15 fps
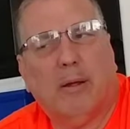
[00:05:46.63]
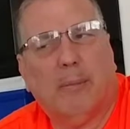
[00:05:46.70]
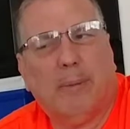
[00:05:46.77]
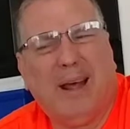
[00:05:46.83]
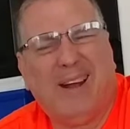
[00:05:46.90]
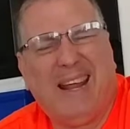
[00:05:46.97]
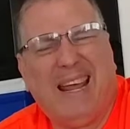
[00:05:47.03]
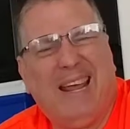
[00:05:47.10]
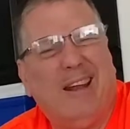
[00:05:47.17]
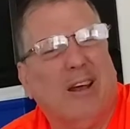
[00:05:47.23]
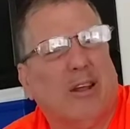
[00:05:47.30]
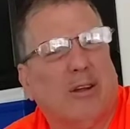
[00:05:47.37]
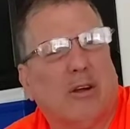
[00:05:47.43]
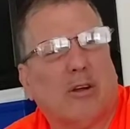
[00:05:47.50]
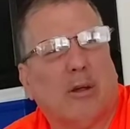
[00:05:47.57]
about 8
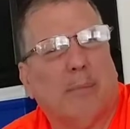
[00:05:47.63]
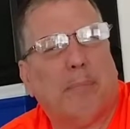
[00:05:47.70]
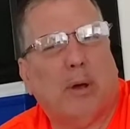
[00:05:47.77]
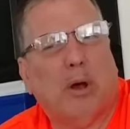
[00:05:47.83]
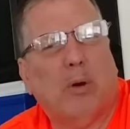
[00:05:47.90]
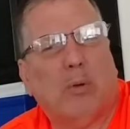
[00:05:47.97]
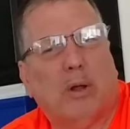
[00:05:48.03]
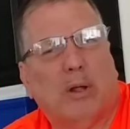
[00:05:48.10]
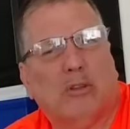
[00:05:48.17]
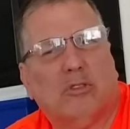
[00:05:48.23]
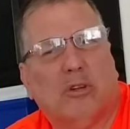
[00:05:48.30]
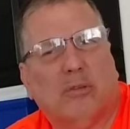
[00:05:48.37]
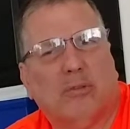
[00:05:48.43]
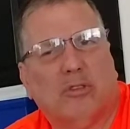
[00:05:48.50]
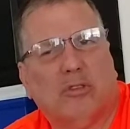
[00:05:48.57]
other
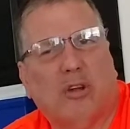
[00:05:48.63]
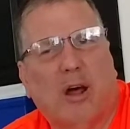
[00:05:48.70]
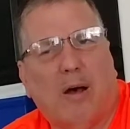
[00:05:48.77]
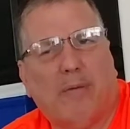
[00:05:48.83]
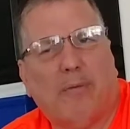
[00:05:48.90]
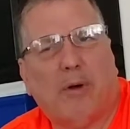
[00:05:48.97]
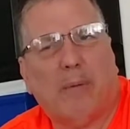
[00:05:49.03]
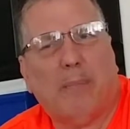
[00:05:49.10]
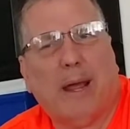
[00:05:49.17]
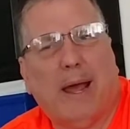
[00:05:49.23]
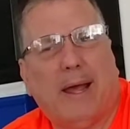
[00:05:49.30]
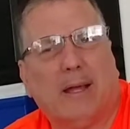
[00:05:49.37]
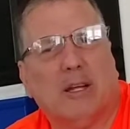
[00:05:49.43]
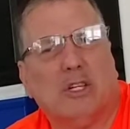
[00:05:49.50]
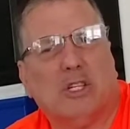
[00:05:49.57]
components of software
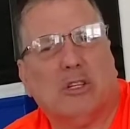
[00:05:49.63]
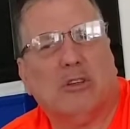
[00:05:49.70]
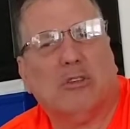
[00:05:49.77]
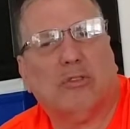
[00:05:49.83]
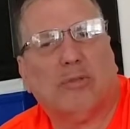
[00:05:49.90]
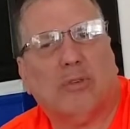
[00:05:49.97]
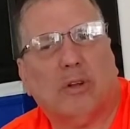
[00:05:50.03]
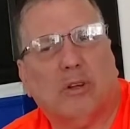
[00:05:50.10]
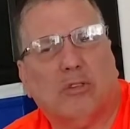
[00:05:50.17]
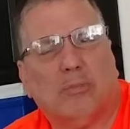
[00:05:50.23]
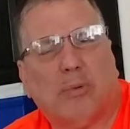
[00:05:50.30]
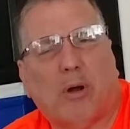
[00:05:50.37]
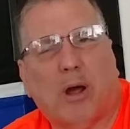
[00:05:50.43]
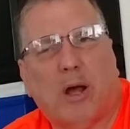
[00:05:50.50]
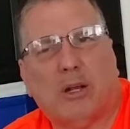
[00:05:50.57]
packages for this
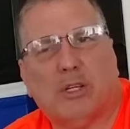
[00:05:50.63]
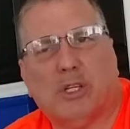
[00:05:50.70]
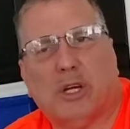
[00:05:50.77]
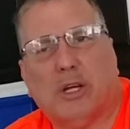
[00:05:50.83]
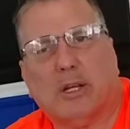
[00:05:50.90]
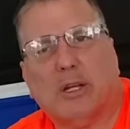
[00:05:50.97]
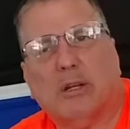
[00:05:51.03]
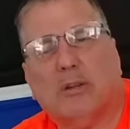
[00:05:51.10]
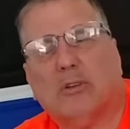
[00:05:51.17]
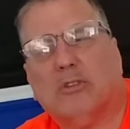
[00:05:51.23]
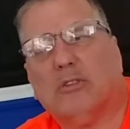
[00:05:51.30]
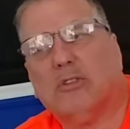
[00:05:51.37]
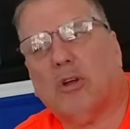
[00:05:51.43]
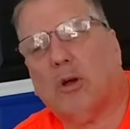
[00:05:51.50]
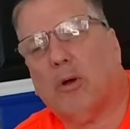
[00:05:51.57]
project.
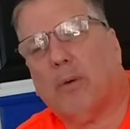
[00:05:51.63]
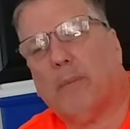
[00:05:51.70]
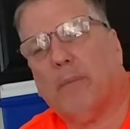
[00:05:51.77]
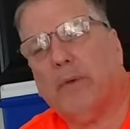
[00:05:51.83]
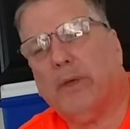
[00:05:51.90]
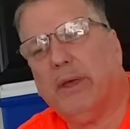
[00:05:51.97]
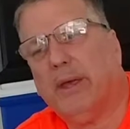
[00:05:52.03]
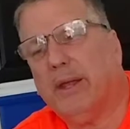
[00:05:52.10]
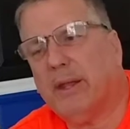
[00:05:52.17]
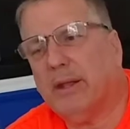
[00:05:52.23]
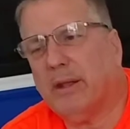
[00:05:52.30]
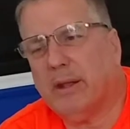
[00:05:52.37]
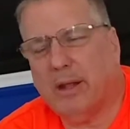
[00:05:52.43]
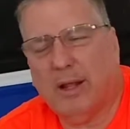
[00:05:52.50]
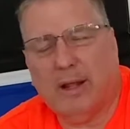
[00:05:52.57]
So,
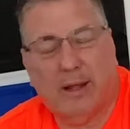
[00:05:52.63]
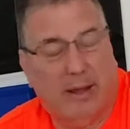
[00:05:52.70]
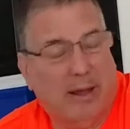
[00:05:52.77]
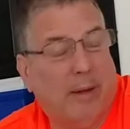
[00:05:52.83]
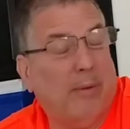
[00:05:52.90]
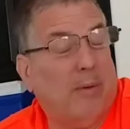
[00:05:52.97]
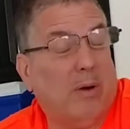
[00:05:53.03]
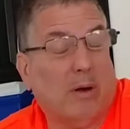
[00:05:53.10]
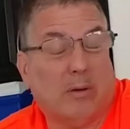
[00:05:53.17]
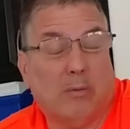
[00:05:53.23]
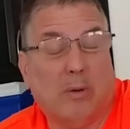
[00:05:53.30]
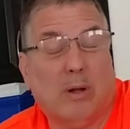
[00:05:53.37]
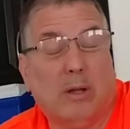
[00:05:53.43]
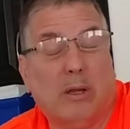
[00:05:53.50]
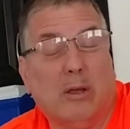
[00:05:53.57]
and that
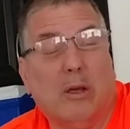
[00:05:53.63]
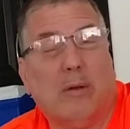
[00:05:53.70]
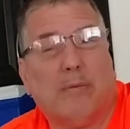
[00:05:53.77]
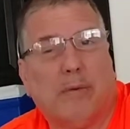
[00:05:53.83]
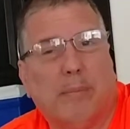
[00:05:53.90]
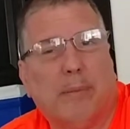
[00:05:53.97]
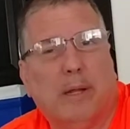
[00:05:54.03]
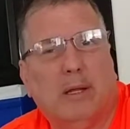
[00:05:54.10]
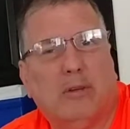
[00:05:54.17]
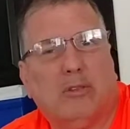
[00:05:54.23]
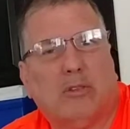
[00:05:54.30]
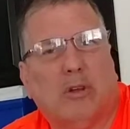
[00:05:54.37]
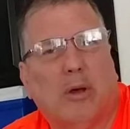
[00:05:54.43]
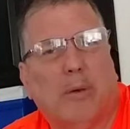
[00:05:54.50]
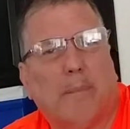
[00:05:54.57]
worked really good for me.
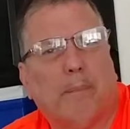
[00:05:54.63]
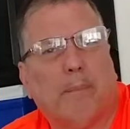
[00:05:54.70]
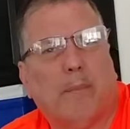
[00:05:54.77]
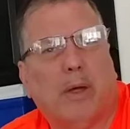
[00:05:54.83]
So